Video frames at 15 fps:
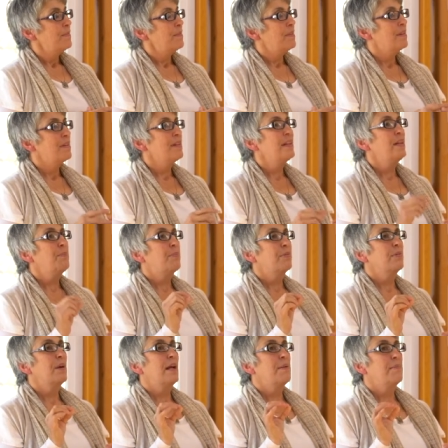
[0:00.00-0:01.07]
the
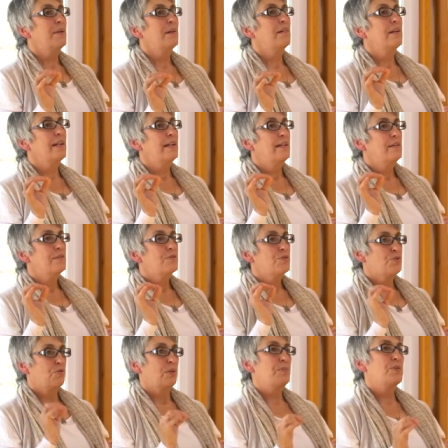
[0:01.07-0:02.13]
primary
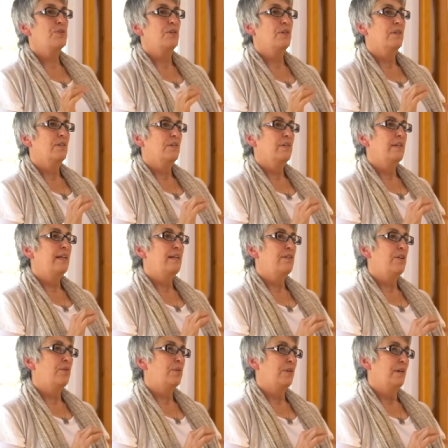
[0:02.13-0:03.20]
scripture in
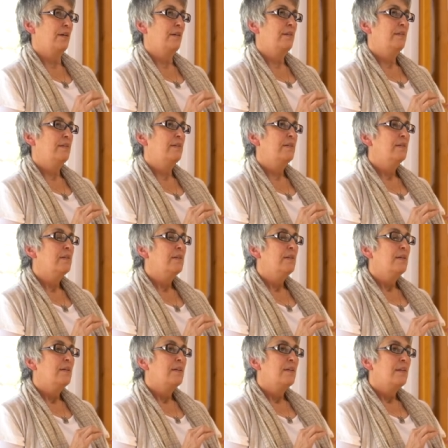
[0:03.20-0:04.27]
yoga.
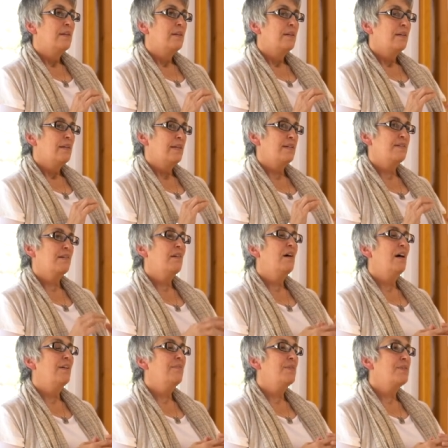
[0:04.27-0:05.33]
It is a
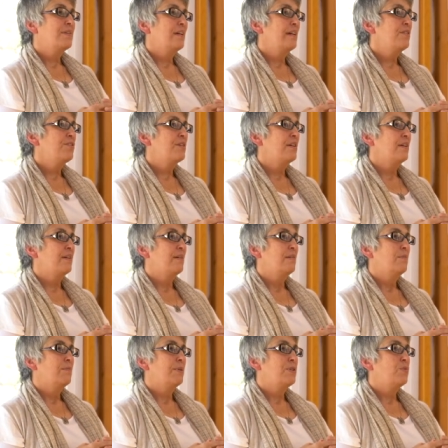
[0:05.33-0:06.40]

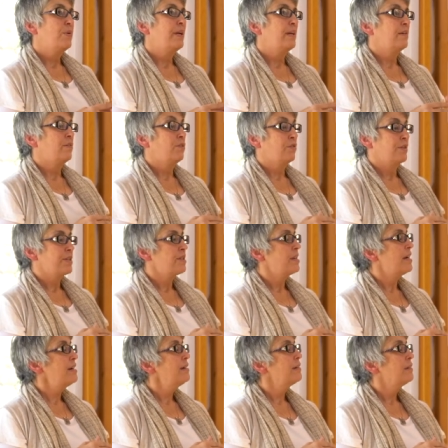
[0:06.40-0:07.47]
conversation between
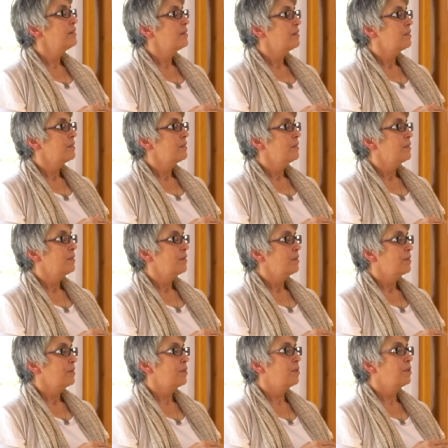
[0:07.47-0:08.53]
Krishna,
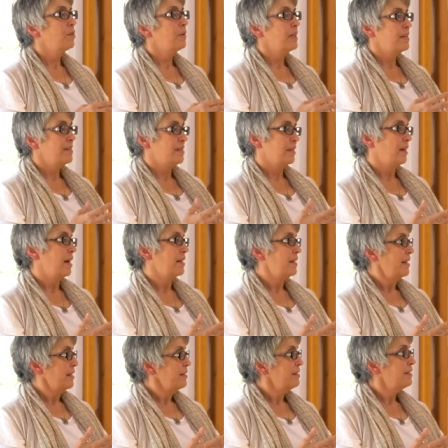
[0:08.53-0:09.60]
who is the
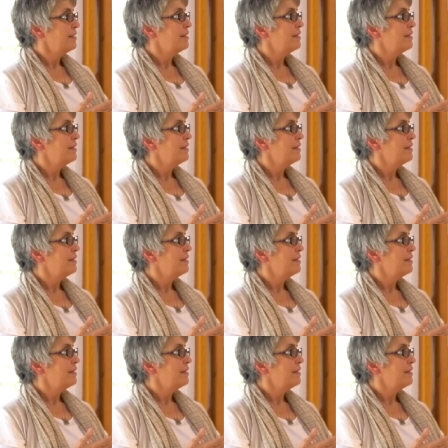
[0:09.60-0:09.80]
Godhead,